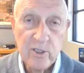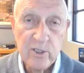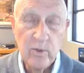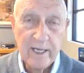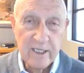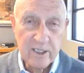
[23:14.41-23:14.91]

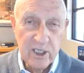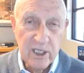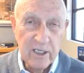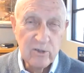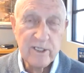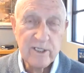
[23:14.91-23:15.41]
So we
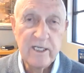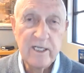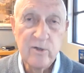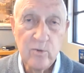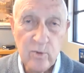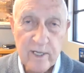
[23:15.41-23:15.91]
continuously
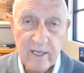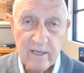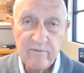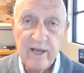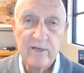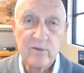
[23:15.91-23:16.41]
need to
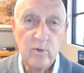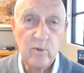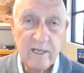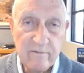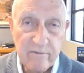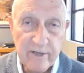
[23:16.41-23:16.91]
reinvent,
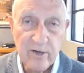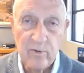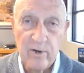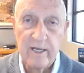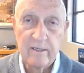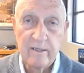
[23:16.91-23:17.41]

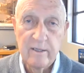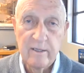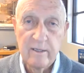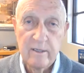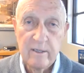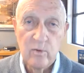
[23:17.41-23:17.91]
reinvigorate,
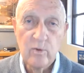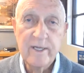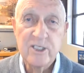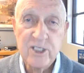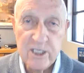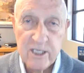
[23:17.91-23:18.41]

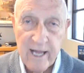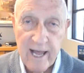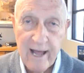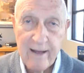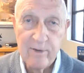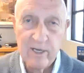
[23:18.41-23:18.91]

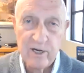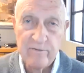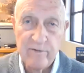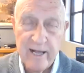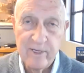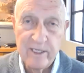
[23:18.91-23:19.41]

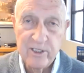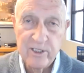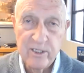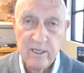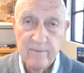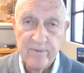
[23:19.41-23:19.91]
reestablish our
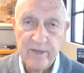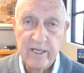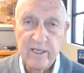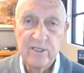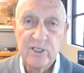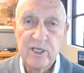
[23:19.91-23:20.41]
families
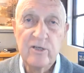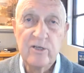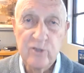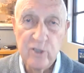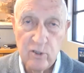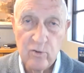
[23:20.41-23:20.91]
and
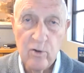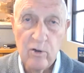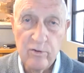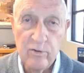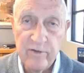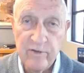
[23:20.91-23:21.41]
continue to
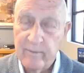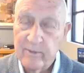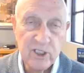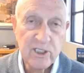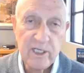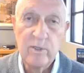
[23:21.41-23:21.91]
grow the
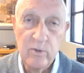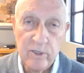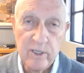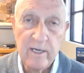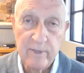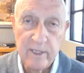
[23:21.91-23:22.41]
families, just like
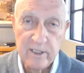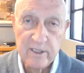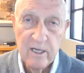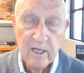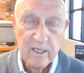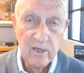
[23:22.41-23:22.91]
we do with companies.